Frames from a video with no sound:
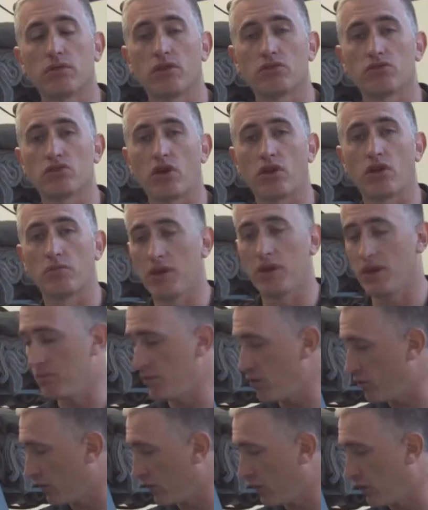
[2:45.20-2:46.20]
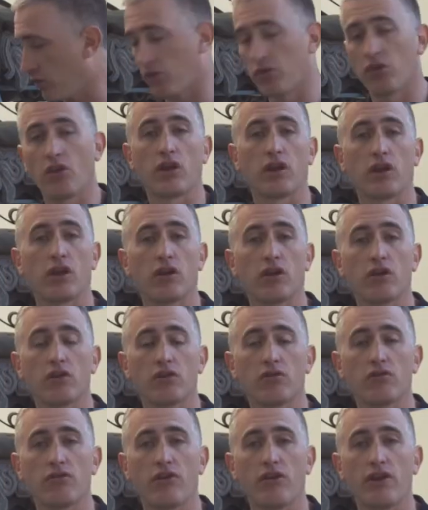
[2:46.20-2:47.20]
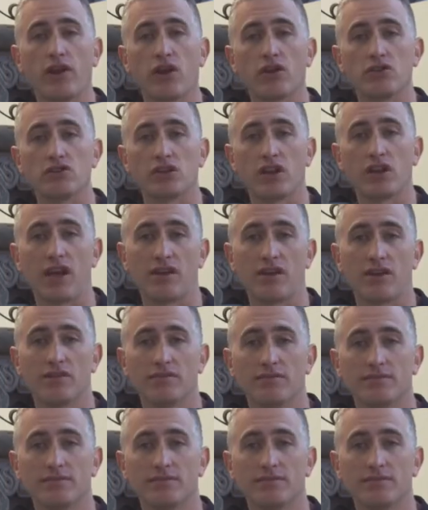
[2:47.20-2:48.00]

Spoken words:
this ought to be amusing. This is not a very large tank.